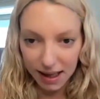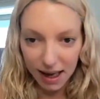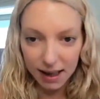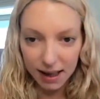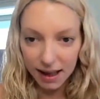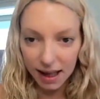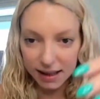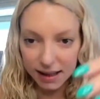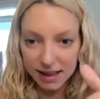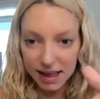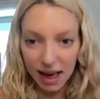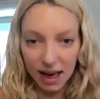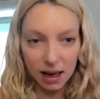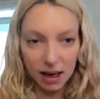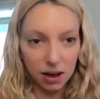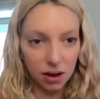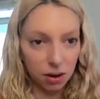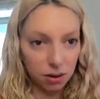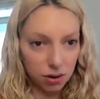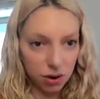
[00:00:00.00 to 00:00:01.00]
let's
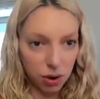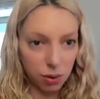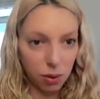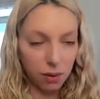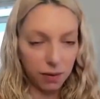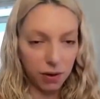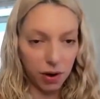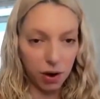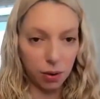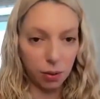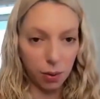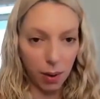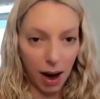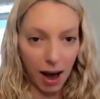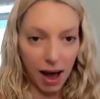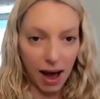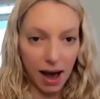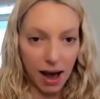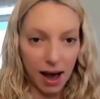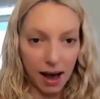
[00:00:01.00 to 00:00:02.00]
say two of you
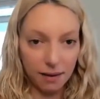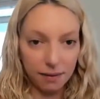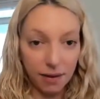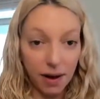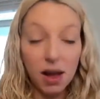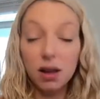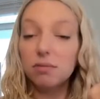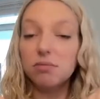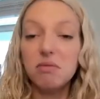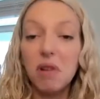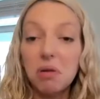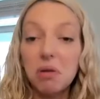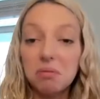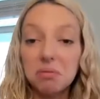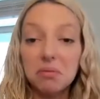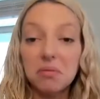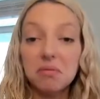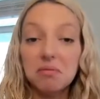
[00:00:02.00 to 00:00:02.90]
have, no,